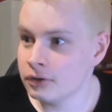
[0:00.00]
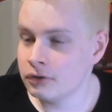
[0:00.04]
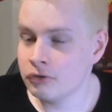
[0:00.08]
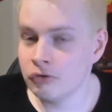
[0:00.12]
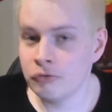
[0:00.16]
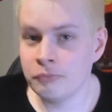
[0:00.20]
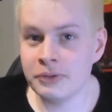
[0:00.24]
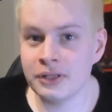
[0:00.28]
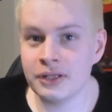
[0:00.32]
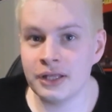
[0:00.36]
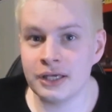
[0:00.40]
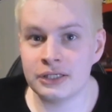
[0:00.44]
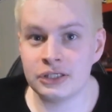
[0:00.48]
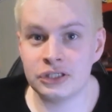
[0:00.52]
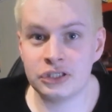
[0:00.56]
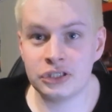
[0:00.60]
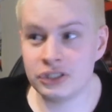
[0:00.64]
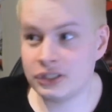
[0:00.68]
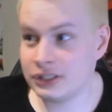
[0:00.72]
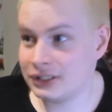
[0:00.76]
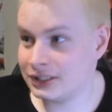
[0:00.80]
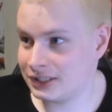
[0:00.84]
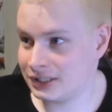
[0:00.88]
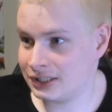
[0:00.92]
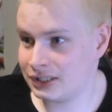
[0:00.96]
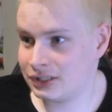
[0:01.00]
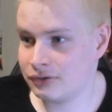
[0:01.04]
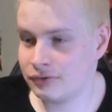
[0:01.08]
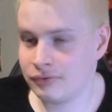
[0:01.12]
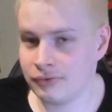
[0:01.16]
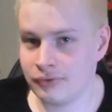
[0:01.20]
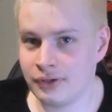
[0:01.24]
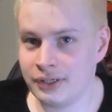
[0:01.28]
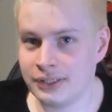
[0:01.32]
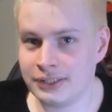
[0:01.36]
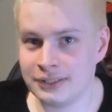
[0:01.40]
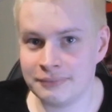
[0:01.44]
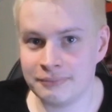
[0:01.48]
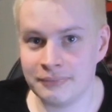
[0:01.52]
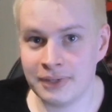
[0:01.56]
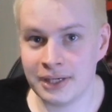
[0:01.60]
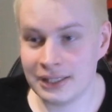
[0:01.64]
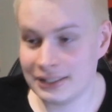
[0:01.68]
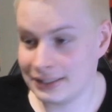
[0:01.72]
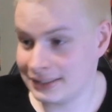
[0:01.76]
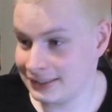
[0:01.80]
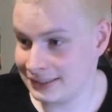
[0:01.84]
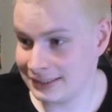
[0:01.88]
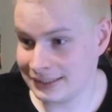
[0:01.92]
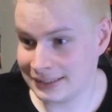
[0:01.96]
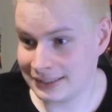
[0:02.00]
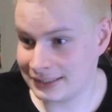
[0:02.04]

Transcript: you'd be like, Jesus Christ, man,